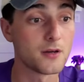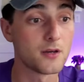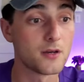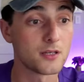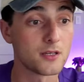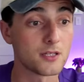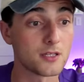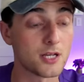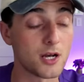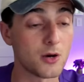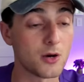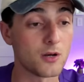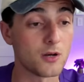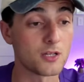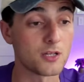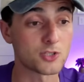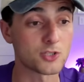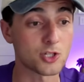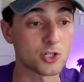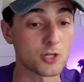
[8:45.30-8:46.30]

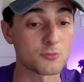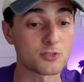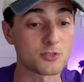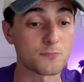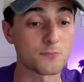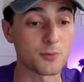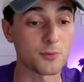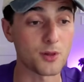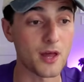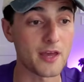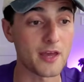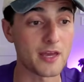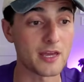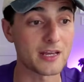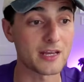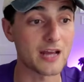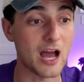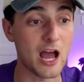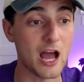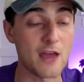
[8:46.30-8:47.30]
In terms of
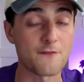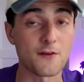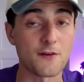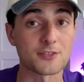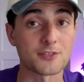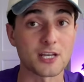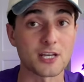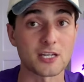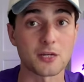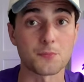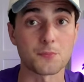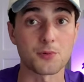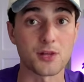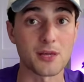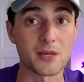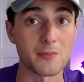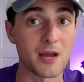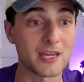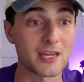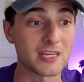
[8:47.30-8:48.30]
playing, I felt I could play
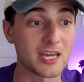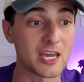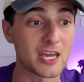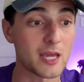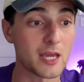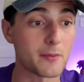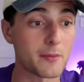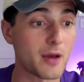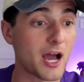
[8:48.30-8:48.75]
my game.